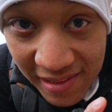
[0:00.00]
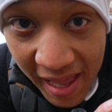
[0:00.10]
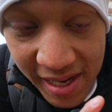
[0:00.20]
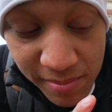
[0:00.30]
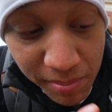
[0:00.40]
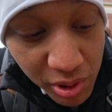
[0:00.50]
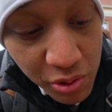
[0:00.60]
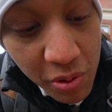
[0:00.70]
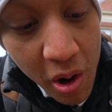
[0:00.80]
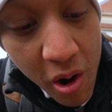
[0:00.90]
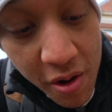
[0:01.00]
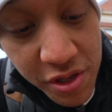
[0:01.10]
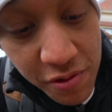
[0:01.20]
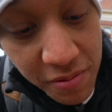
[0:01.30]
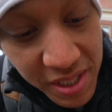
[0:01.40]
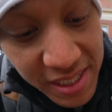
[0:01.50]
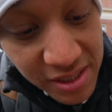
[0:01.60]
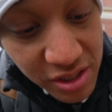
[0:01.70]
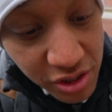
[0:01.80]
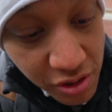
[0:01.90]
it lighting blue, all you need
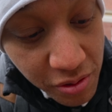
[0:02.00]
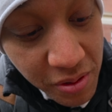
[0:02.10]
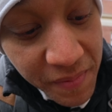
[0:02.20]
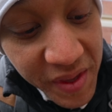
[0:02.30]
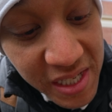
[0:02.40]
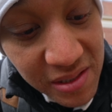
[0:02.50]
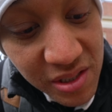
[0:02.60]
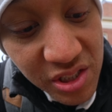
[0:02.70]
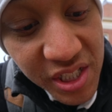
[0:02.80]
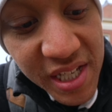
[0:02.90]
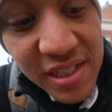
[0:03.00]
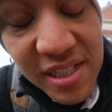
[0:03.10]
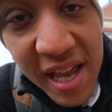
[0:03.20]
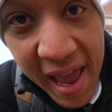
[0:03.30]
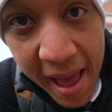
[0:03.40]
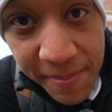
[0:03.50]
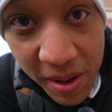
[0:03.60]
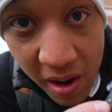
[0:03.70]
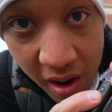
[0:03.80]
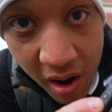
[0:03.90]
to do is legit tap
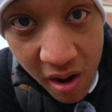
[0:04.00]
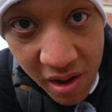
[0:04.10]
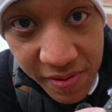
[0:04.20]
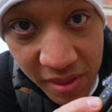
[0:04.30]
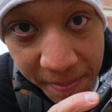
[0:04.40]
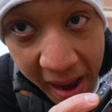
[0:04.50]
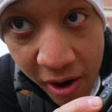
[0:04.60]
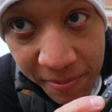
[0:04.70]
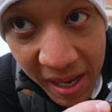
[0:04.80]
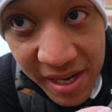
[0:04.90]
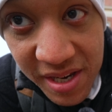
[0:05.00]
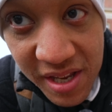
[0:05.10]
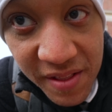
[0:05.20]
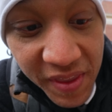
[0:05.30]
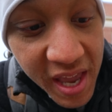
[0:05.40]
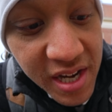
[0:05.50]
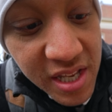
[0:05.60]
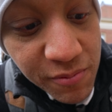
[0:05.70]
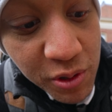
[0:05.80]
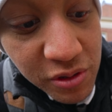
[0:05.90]
on the power button and
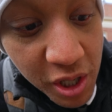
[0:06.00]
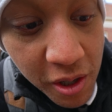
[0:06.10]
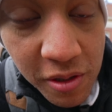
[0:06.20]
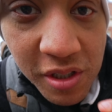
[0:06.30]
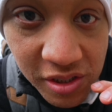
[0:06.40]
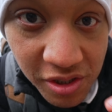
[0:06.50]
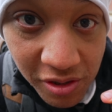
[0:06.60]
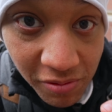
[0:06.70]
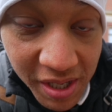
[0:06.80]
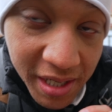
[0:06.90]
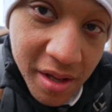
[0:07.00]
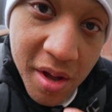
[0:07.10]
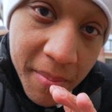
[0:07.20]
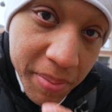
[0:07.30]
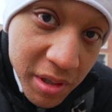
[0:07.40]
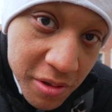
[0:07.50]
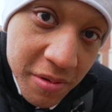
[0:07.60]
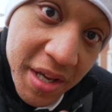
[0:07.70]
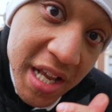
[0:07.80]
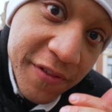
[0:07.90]
then it will turn to green.
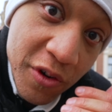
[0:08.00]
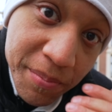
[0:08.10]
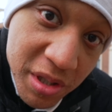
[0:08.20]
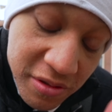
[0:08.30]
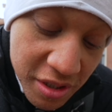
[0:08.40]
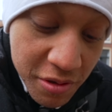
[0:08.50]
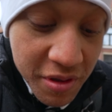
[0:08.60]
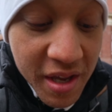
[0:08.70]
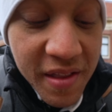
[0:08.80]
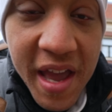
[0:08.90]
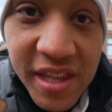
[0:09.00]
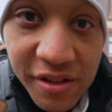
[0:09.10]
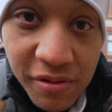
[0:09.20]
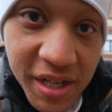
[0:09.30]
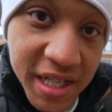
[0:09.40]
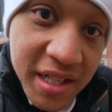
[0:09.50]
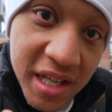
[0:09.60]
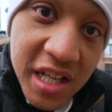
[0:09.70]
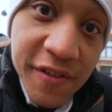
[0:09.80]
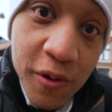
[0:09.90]
Blue is for Bluetooth, and then green
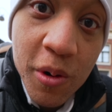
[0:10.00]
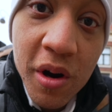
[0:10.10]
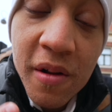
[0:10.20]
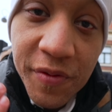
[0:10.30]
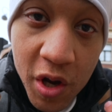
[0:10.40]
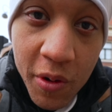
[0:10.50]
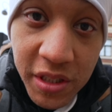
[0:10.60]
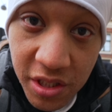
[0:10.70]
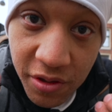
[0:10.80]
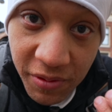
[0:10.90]
is for going to the